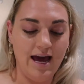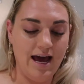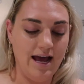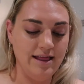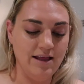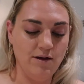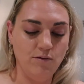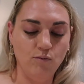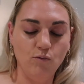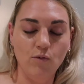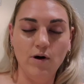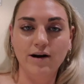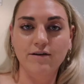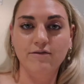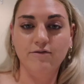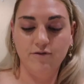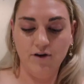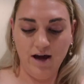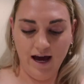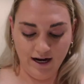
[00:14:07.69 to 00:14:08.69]
and then
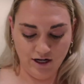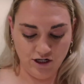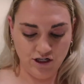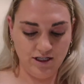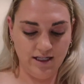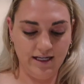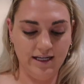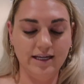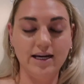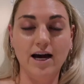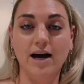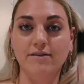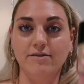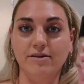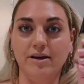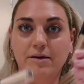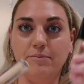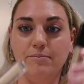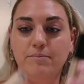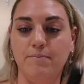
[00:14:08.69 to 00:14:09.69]
one for actually
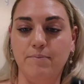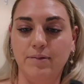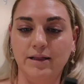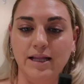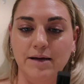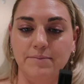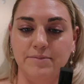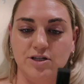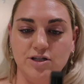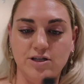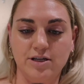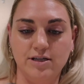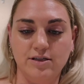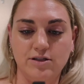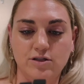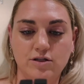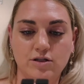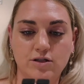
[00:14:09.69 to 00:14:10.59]
covering blemishes.